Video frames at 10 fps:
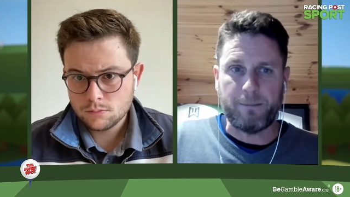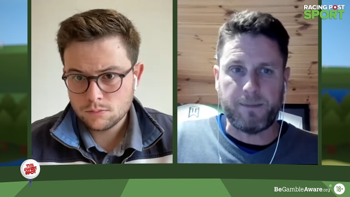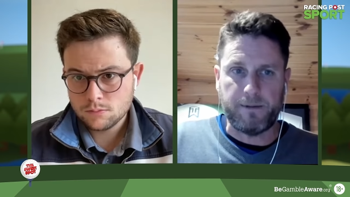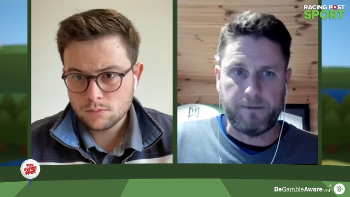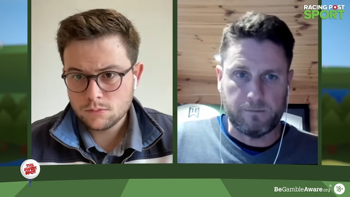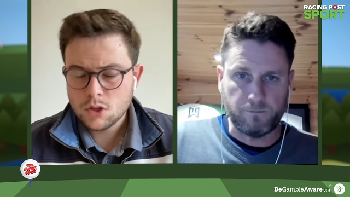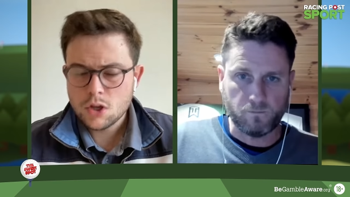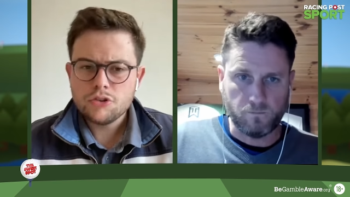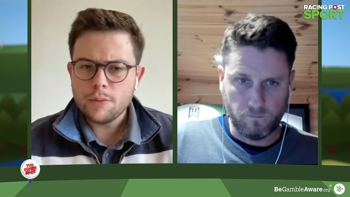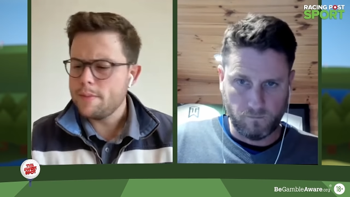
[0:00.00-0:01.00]
Speaker 1: champion.
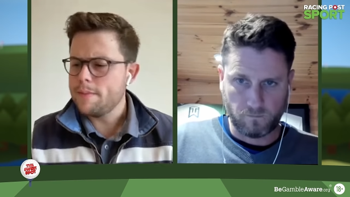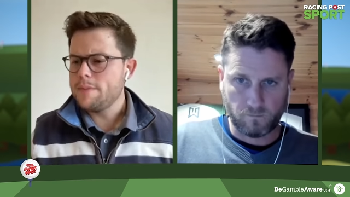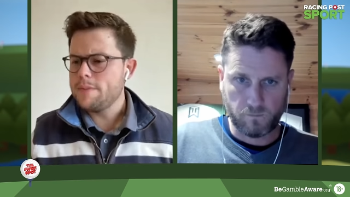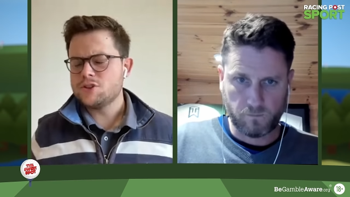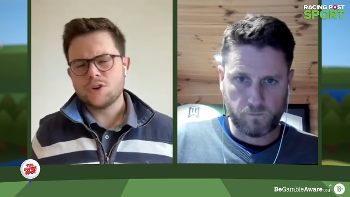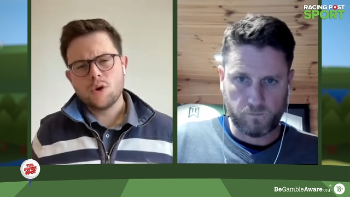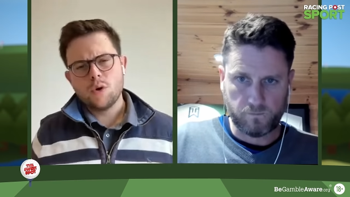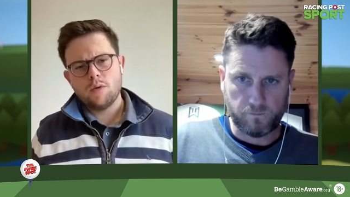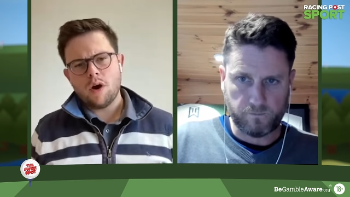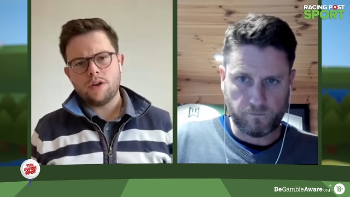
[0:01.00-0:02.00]
Speaker 2: So maybe just a
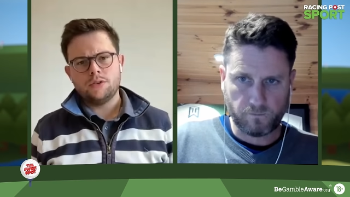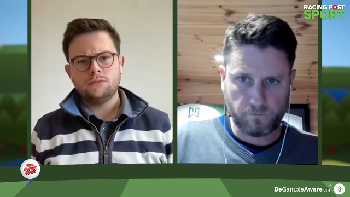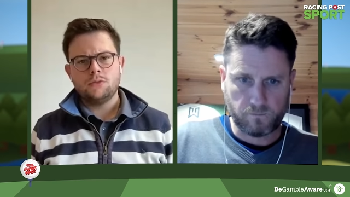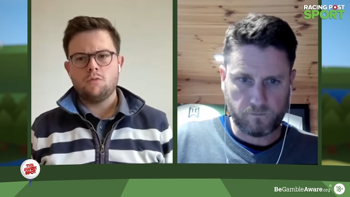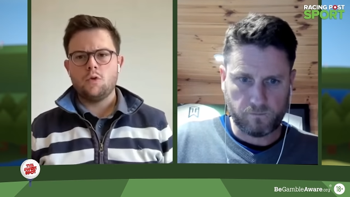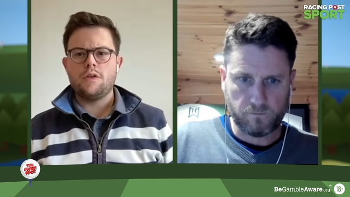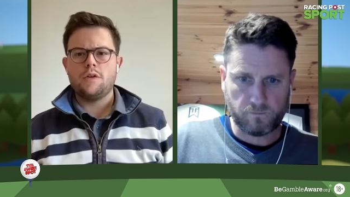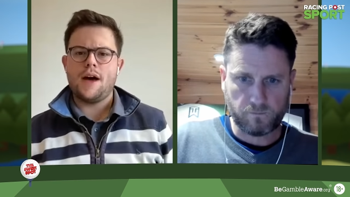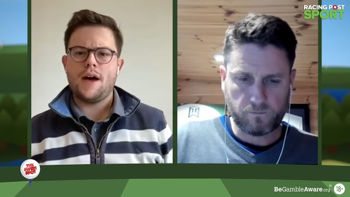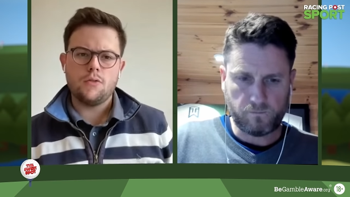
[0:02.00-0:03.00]
quick word on on
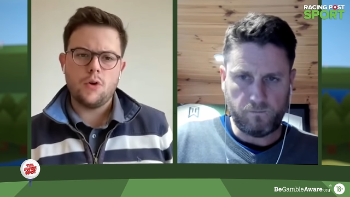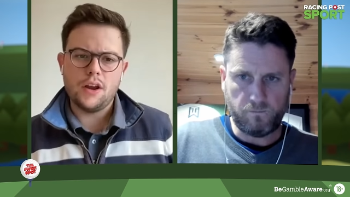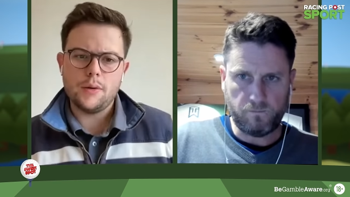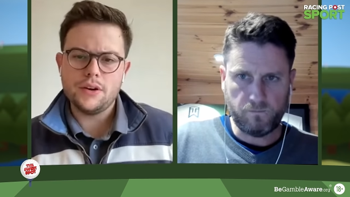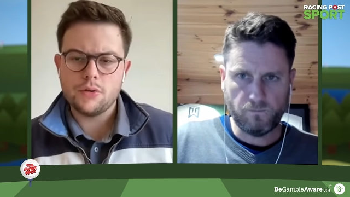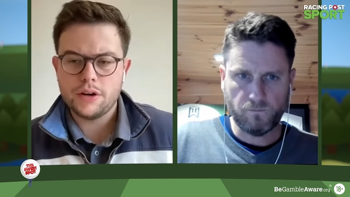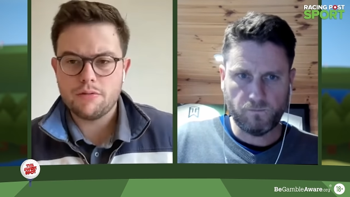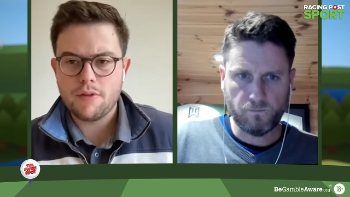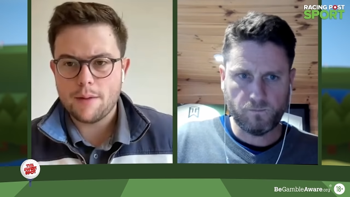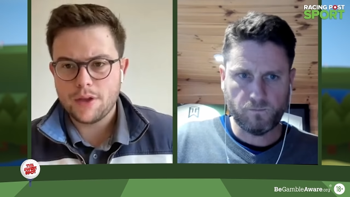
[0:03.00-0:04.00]
Rory McIlroy. I know he'd
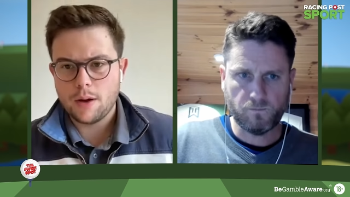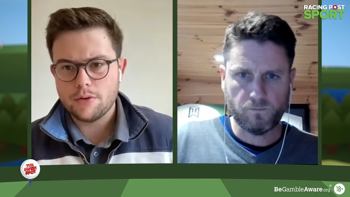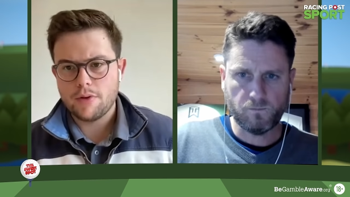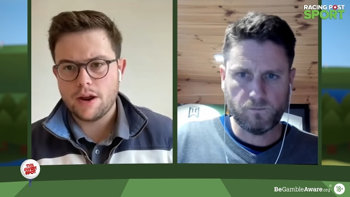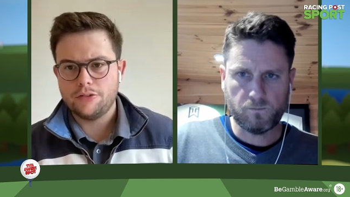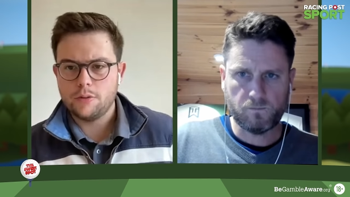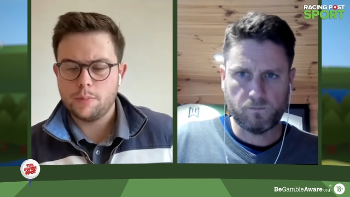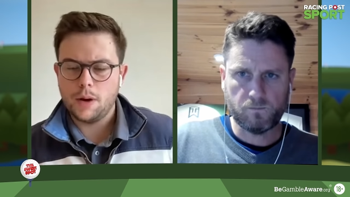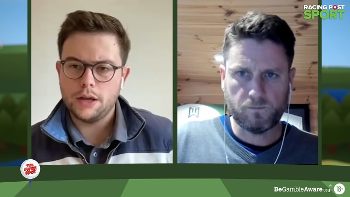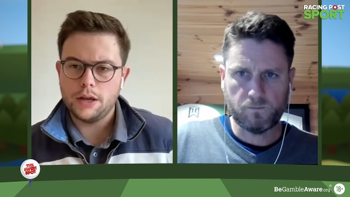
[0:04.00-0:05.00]
already wrapped up the race
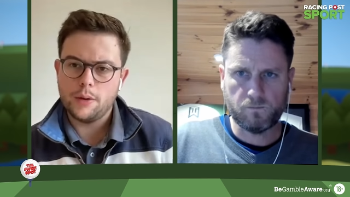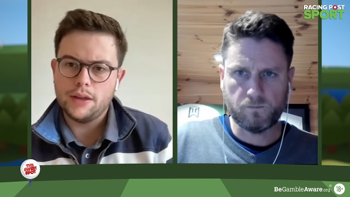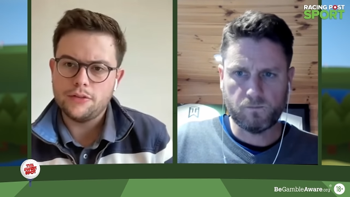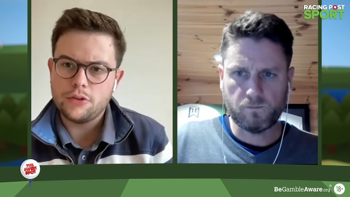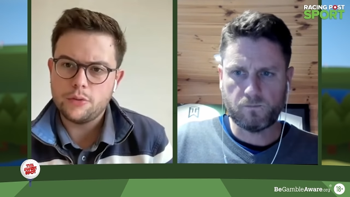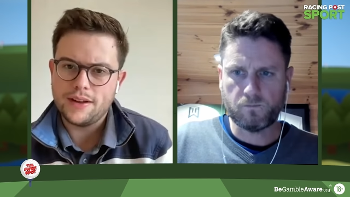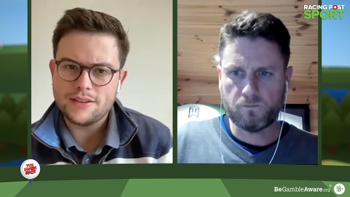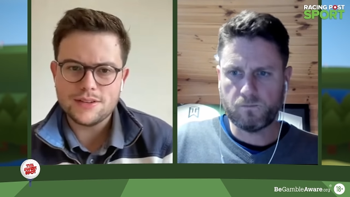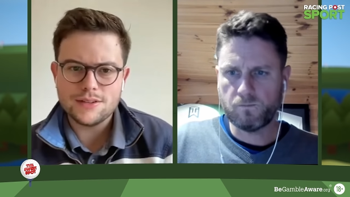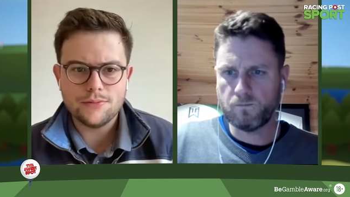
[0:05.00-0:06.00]
to Dubai going into the
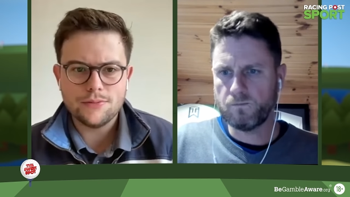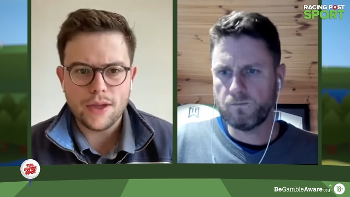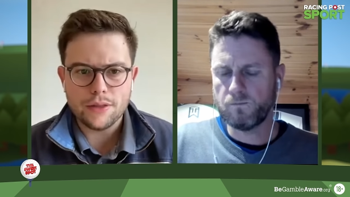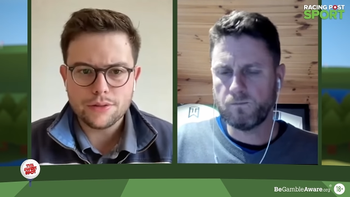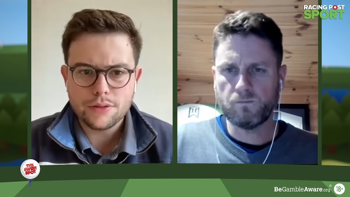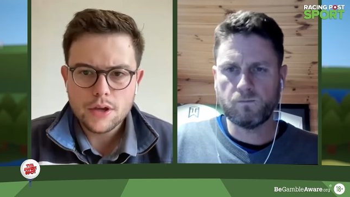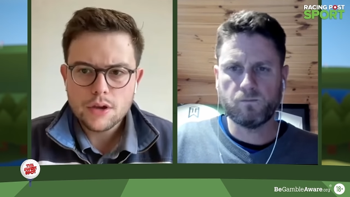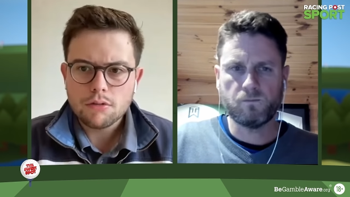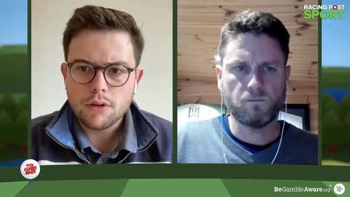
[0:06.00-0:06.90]
week. That's his fifth